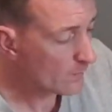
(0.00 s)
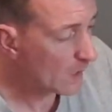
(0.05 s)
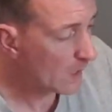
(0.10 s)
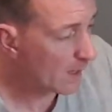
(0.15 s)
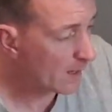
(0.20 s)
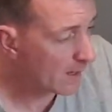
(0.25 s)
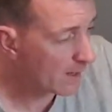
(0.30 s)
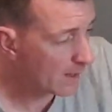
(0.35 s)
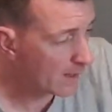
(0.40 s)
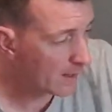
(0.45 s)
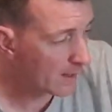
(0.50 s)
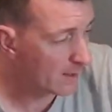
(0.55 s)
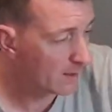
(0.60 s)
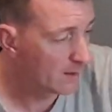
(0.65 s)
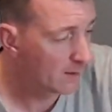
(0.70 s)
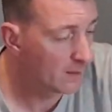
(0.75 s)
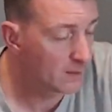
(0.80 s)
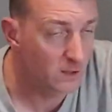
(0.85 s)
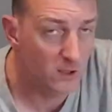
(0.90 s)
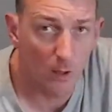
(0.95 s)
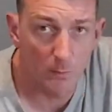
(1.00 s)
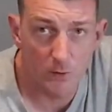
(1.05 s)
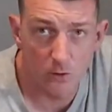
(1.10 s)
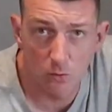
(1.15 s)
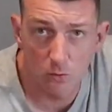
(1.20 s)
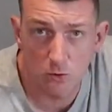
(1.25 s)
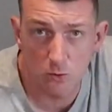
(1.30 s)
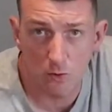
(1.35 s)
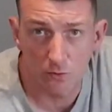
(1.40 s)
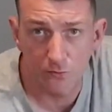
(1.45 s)
It's not my
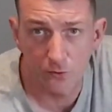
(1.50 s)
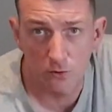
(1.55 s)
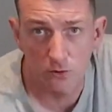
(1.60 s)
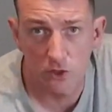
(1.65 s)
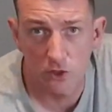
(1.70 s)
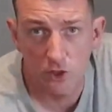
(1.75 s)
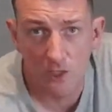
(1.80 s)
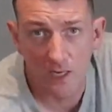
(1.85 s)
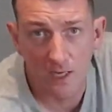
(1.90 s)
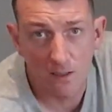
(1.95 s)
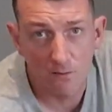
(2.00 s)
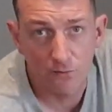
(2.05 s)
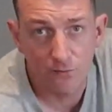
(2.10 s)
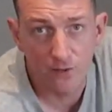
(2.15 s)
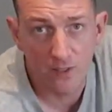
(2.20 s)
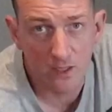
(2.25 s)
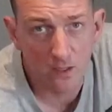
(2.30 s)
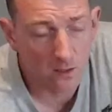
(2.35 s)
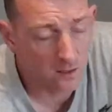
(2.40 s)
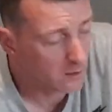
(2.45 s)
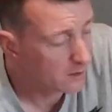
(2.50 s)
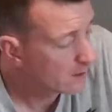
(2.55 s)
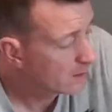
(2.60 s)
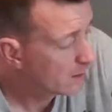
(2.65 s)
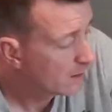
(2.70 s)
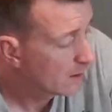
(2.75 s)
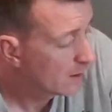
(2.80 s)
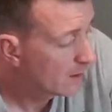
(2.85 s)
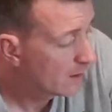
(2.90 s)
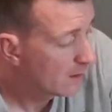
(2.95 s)
usual footage out in field.
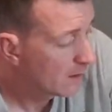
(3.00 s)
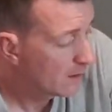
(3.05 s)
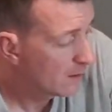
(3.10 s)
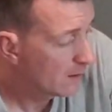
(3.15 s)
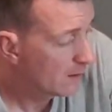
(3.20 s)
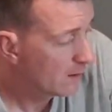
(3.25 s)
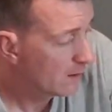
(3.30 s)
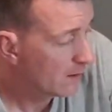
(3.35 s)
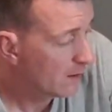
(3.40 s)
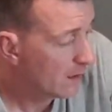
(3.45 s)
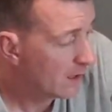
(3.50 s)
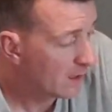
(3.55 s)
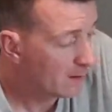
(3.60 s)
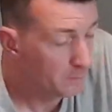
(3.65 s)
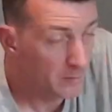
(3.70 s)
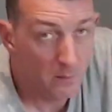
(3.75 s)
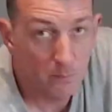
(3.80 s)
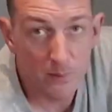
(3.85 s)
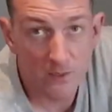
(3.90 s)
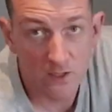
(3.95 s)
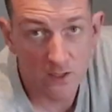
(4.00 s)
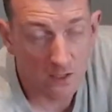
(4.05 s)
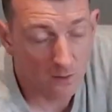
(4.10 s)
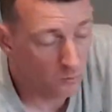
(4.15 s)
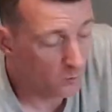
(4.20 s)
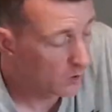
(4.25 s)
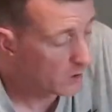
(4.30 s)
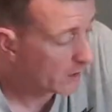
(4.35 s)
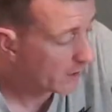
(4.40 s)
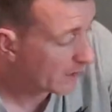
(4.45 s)
I've been busy
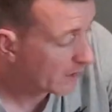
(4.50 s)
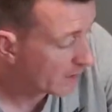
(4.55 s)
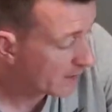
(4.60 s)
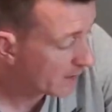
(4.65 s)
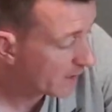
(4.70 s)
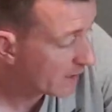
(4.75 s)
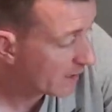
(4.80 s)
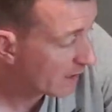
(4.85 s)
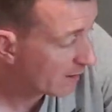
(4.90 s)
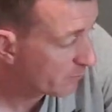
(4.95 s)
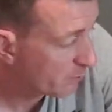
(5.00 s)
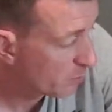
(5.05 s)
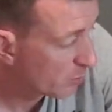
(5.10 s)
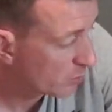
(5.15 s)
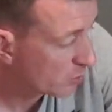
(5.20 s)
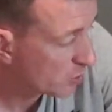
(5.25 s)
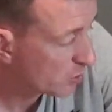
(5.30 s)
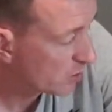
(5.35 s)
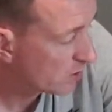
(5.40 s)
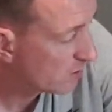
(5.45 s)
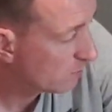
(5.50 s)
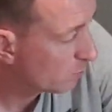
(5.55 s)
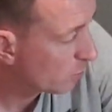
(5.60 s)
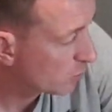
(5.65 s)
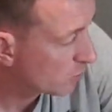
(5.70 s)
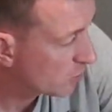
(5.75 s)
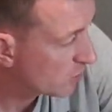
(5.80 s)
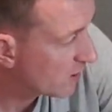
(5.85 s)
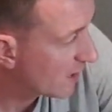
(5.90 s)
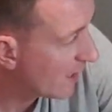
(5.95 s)
at work and I didn't have
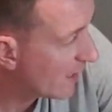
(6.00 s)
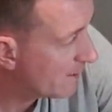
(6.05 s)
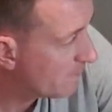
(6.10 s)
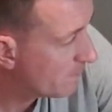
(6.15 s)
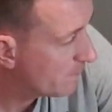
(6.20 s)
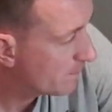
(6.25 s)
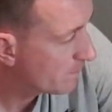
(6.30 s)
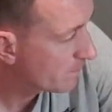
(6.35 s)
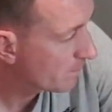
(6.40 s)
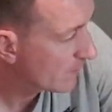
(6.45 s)
much time.